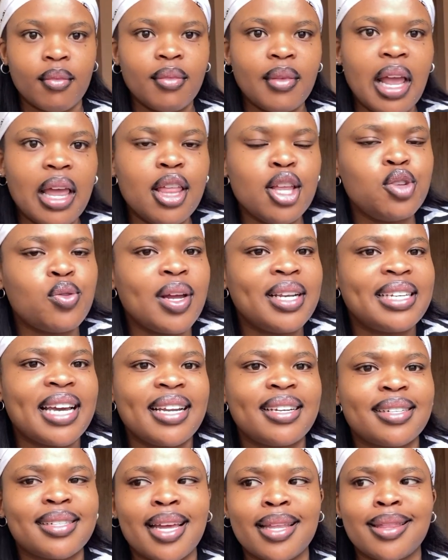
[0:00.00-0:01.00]
this one day I
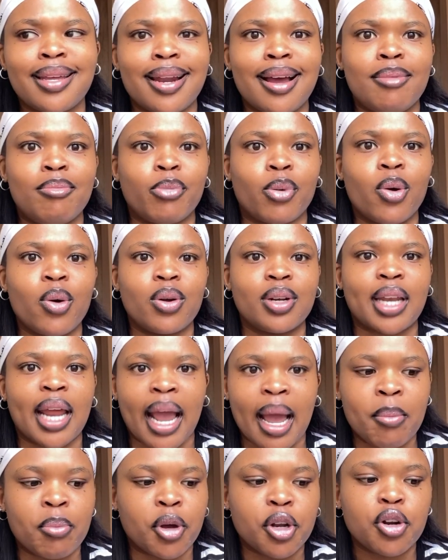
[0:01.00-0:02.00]
decided that I'm bored, like
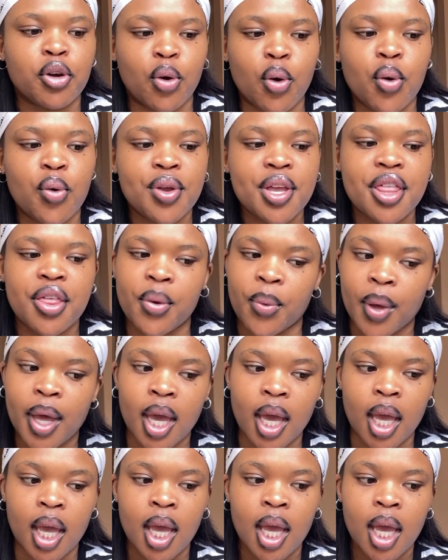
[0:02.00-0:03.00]
I'm gonna go either
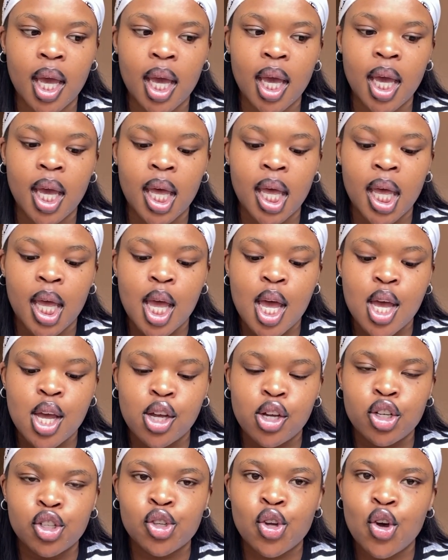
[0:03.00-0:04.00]
way.
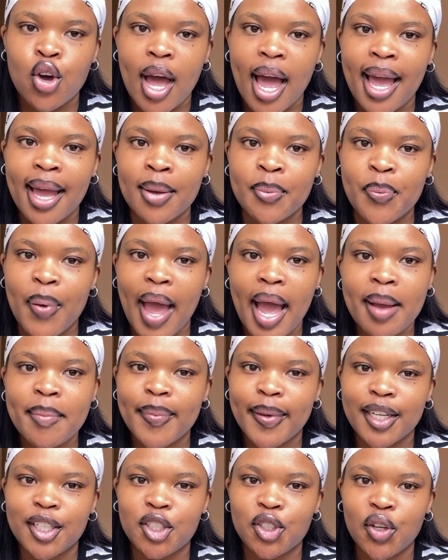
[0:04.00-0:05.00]
So I pack
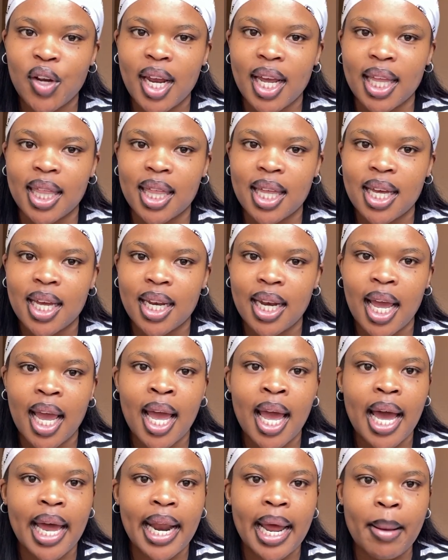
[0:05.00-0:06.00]
my strength
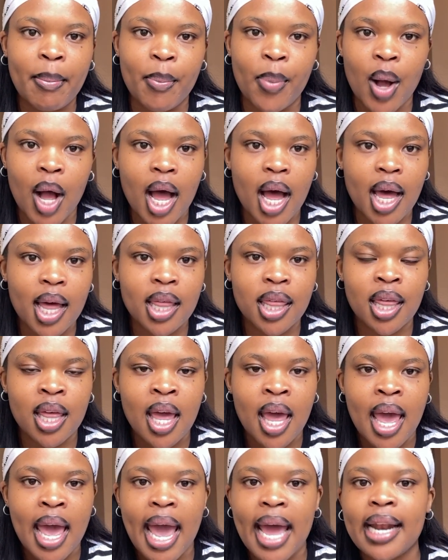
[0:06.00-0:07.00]
and I bath
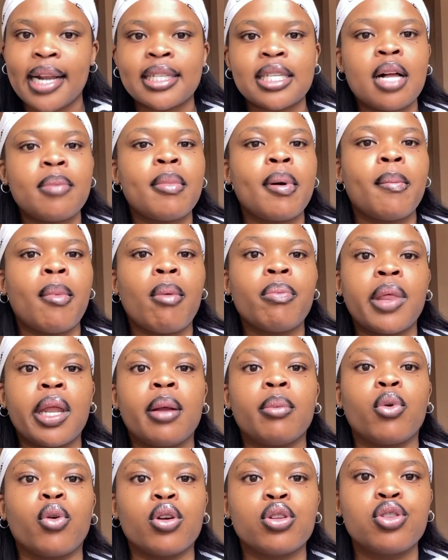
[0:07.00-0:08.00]
and I tell my mom that I'm
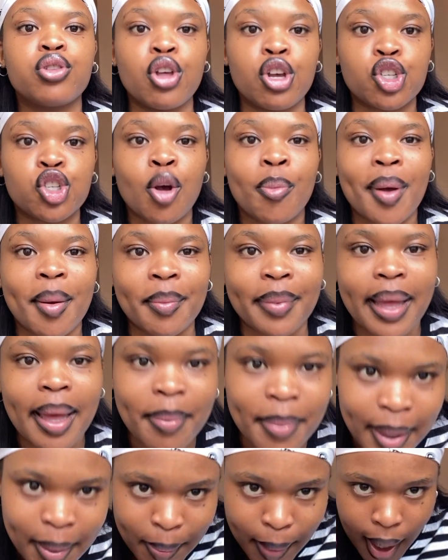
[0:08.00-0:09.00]
going to the shop, I'm
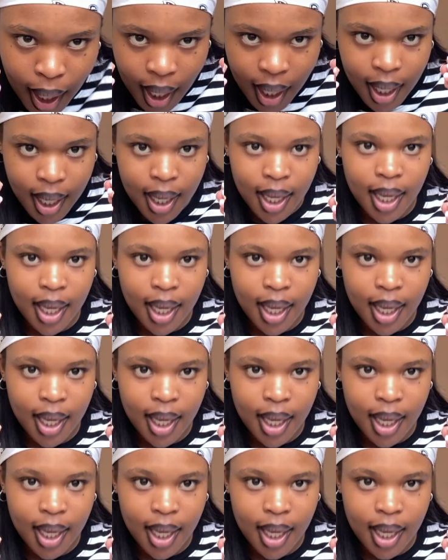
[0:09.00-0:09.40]
coming back.